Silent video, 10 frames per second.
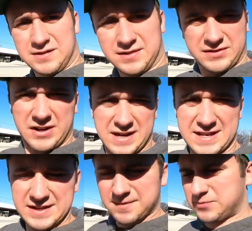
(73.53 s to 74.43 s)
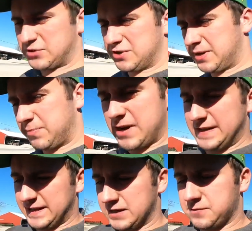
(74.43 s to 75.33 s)
So as I'm sure you can probably
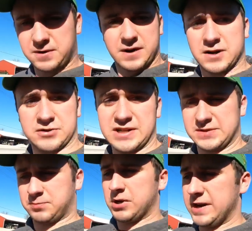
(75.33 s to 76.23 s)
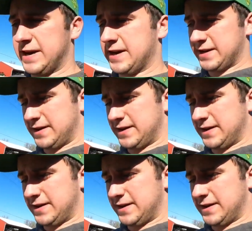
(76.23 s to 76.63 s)
tell, we're gonna go try and spray.